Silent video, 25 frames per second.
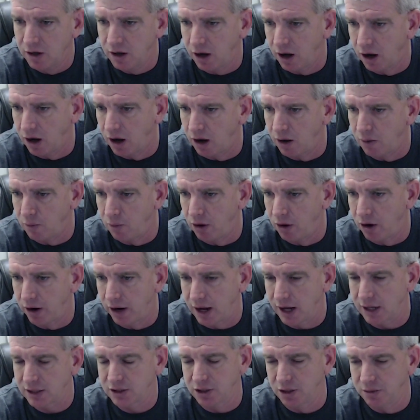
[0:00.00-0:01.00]
Juan,
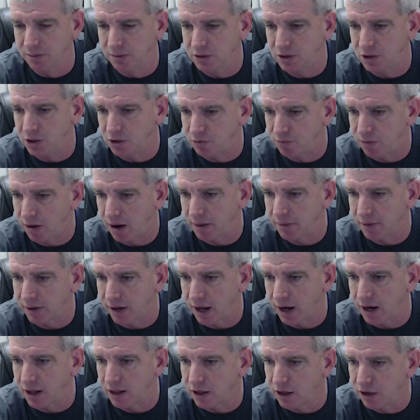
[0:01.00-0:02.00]
I assume that you've probably
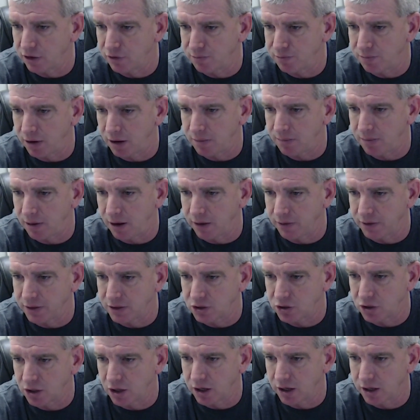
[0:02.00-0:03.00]
got a lift pump on the
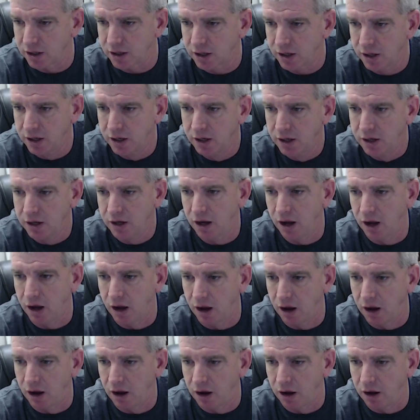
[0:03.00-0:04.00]
truck.
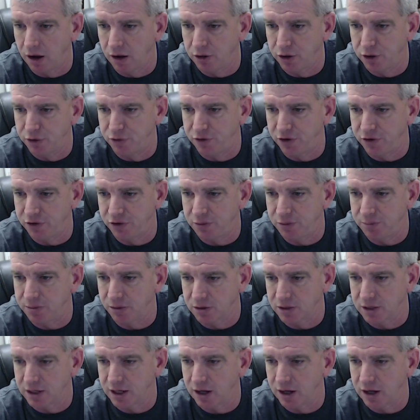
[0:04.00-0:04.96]
The 50%